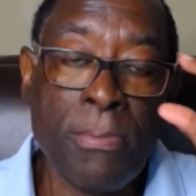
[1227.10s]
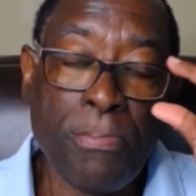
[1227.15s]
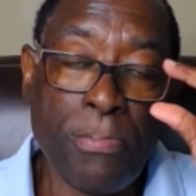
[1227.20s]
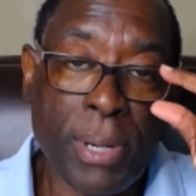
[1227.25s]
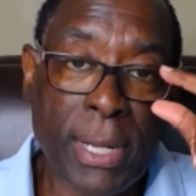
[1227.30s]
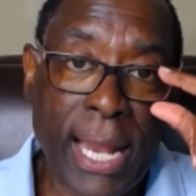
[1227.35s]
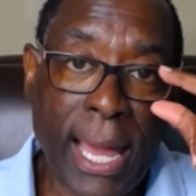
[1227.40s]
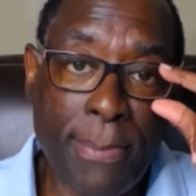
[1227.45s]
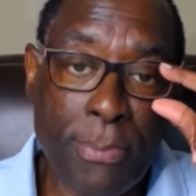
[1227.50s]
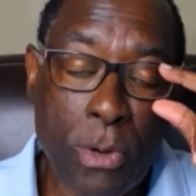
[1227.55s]

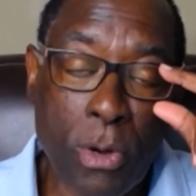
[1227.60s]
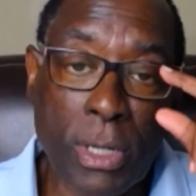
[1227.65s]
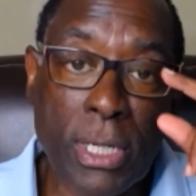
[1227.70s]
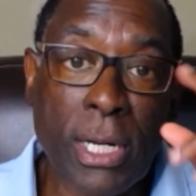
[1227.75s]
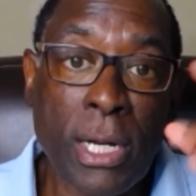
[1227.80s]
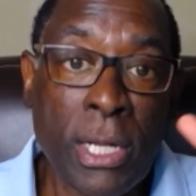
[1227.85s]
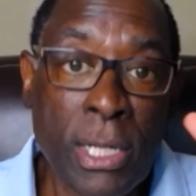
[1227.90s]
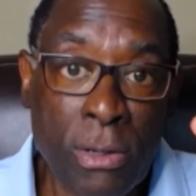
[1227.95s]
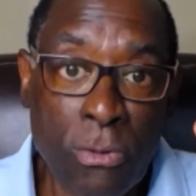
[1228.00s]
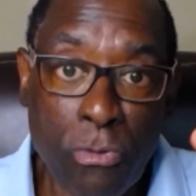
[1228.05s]
but I'm going to
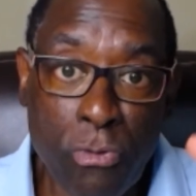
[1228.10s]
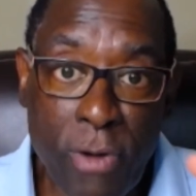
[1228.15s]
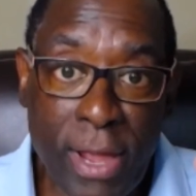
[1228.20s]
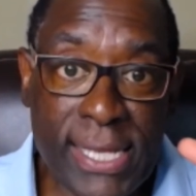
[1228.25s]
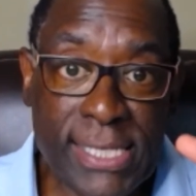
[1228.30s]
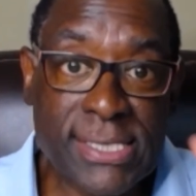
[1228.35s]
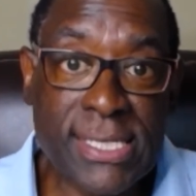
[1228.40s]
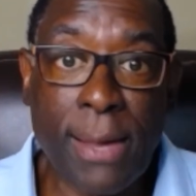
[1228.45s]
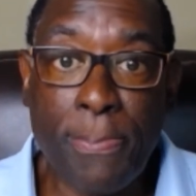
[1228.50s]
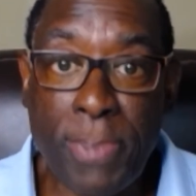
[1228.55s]

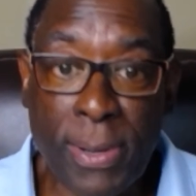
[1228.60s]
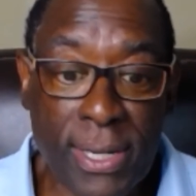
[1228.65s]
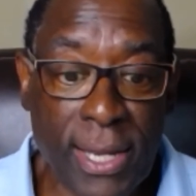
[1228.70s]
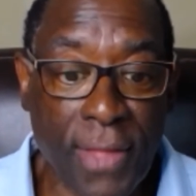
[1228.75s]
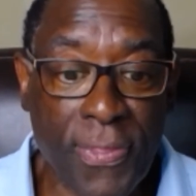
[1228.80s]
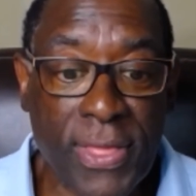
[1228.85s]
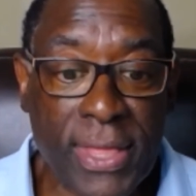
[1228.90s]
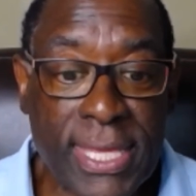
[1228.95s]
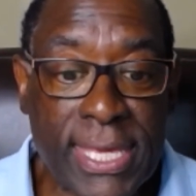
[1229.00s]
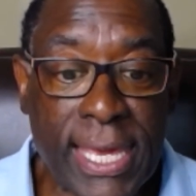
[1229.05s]
raise up
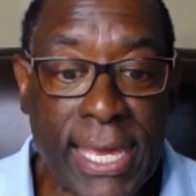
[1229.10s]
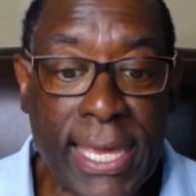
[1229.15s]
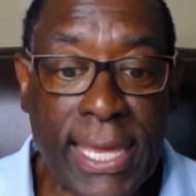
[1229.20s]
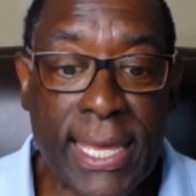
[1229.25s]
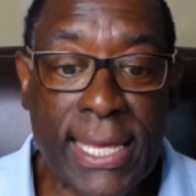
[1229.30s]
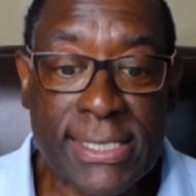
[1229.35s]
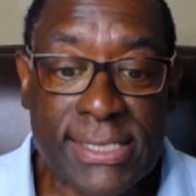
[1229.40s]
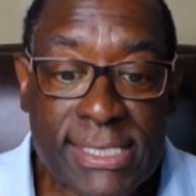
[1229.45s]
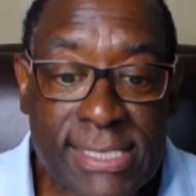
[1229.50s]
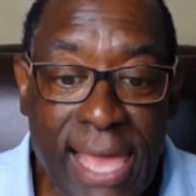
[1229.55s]
another king.
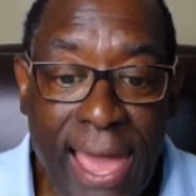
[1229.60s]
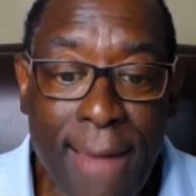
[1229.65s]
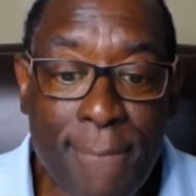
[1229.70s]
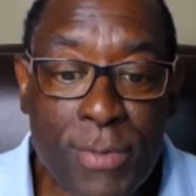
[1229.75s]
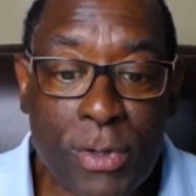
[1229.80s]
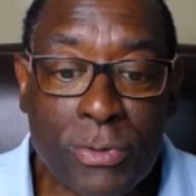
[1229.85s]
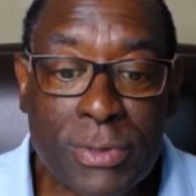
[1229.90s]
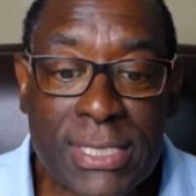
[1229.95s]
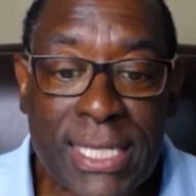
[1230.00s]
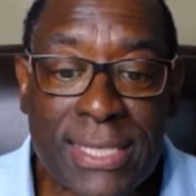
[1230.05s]
And
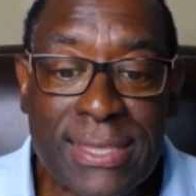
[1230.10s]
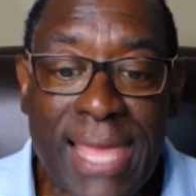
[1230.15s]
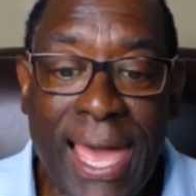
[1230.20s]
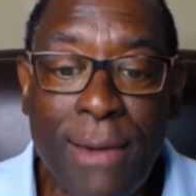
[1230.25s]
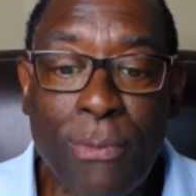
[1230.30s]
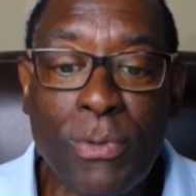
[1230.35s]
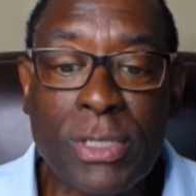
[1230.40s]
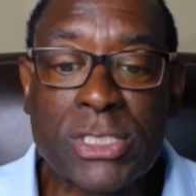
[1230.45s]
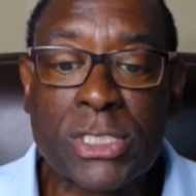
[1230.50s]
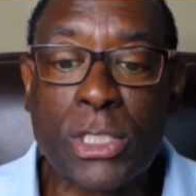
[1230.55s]
Samuel did
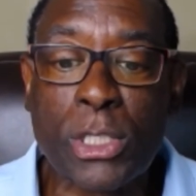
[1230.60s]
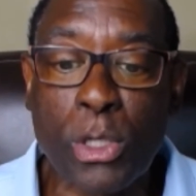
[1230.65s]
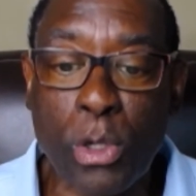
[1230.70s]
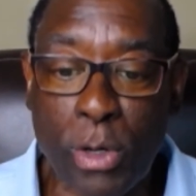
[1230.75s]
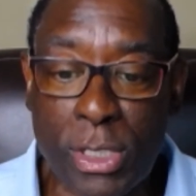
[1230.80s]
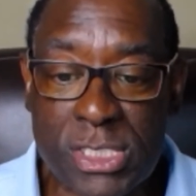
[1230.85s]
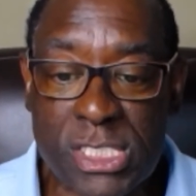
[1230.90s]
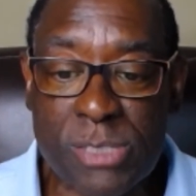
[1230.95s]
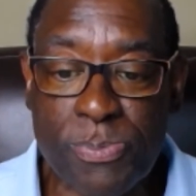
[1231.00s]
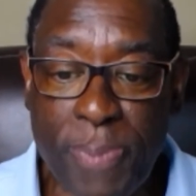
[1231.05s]
that which the
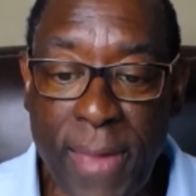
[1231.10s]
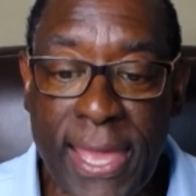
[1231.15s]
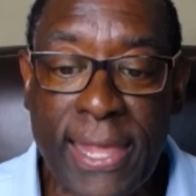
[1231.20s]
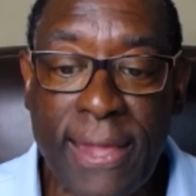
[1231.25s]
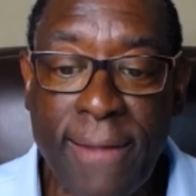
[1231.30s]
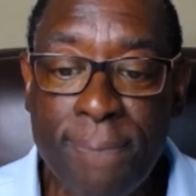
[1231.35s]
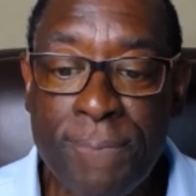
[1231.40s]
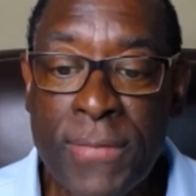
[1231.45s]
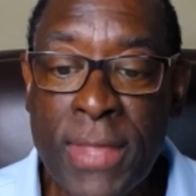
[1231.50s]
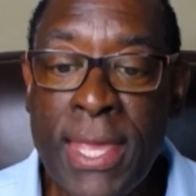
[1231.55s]
Lord
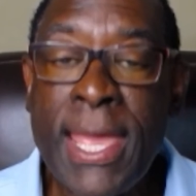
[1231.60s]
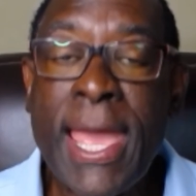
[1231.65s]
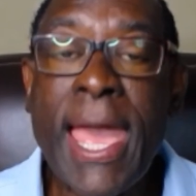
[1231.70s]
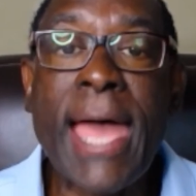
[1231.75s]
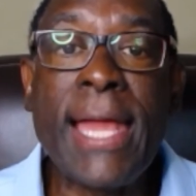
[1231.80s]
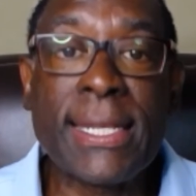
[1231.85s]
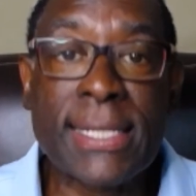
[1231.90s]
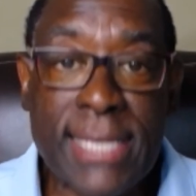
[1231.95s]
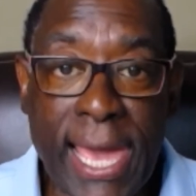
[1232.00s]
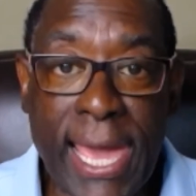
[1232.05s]
spake,
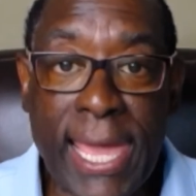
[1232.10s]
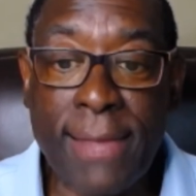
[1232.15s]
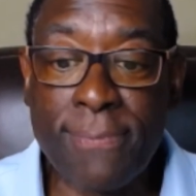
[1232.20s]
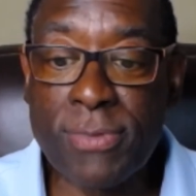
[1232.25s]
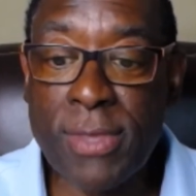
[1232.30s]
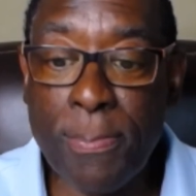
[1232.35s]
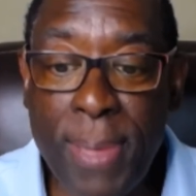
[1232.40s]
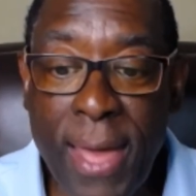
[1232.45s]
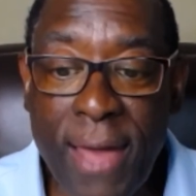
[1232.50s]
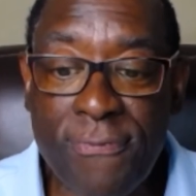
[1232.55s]
and came
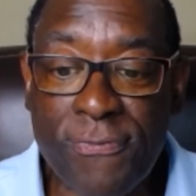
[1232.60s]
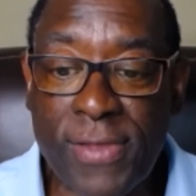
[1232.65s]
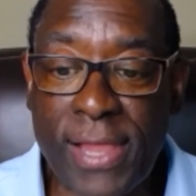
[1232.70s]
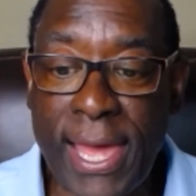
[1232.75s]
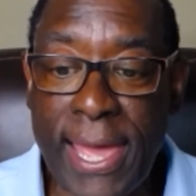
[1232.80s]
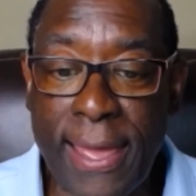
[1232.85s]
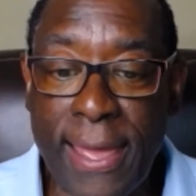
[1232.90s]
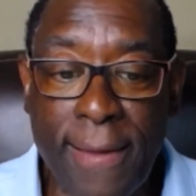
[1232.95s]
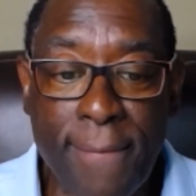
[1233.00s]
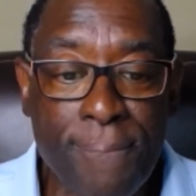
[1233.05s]
to
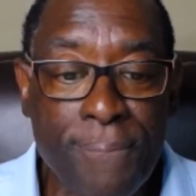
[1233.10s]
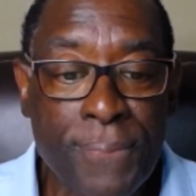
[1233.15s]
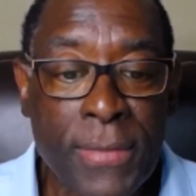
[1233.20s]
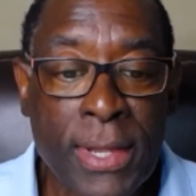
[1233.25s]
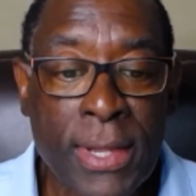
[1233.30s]
Bethlehem.